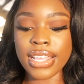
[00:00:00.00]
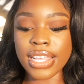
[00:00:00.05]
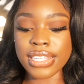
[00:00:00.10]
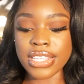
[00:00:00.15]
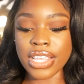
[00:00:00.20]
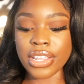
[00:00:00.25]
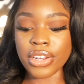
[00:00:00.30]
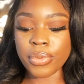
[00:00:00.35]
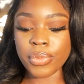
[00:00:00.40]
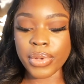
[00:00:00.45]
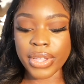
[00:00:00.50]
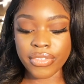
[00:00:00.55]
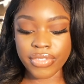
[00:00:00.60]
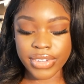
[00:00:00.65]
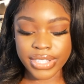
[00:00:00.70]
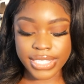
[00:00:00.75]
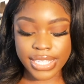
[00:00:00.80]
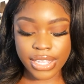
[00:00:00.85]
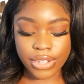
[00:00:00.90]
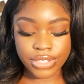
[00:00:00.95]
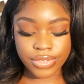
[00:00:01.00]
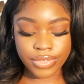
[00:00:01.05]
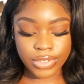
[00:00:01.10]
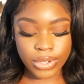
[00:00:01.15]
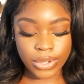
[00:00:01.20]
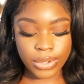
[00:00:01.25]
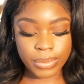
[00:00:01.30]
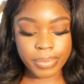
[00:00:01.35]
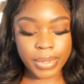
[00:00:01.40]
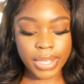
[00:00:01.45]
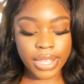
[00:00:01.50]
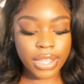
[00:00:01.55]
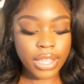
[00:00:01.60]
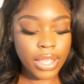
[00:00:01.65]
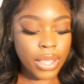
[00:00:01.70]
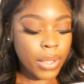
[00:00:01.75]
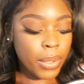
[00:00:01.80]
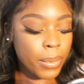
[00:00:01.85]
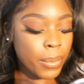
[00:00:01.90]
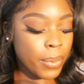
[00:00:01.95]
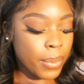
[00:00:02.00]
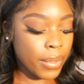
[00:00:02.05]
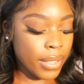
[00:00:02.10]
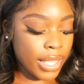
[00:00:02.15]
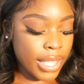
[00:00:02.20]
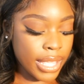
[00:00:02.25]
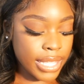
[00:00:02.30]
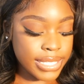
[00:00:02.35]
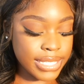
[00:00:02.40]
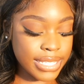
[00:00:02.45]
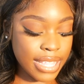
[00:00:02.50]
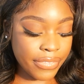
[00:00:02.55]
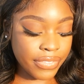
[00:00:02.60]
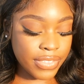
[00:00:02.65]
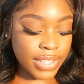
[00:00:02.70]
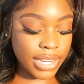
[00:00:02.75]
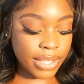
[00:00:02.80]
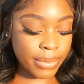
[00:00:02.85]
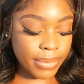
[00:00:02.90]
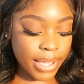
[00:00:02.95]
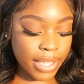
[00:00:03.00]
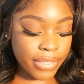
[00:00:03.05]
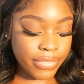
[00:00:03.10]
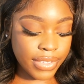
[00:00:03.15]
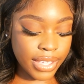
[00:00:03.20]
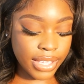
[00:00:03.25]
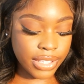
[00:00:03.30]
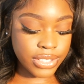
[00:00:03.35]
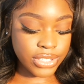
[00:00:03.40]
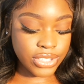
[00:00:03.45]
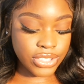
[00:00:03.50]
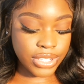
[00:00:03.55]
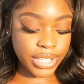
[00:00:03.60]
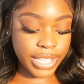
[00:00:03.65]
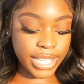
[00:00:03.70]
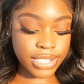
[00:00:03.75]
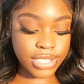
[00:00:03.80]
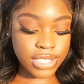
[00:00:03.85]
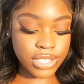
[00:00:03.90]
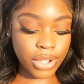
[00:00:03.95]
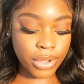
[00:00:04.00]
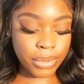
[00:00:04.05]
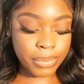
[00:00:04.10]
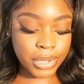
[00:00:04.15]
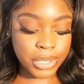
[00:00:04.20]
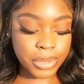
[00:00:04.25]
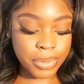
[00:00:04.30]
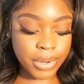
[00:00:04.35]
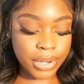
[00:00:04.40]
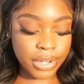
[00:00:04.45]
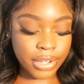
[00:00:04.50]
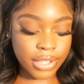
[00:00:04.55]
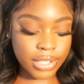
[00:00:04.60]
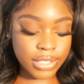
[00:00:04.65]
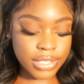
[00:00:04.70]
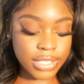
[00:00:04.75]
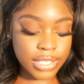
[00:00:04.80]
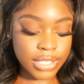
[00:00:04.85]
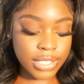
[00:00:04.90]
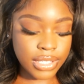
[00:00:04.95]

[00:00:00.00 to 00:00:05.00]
I don't know what it retails for, but it's definitely worth it because you get so much product.